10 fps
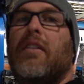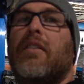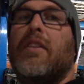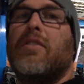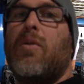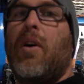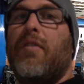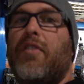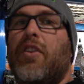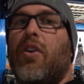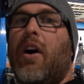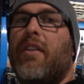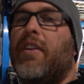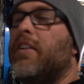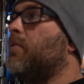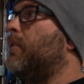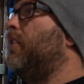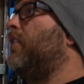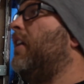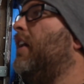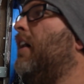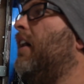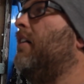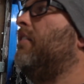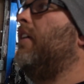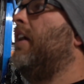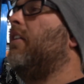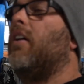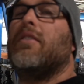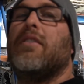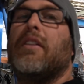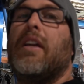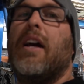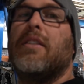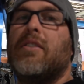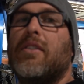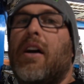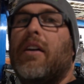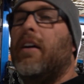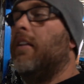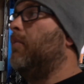there's quite a few night events we do here. The headlights in the car suck at the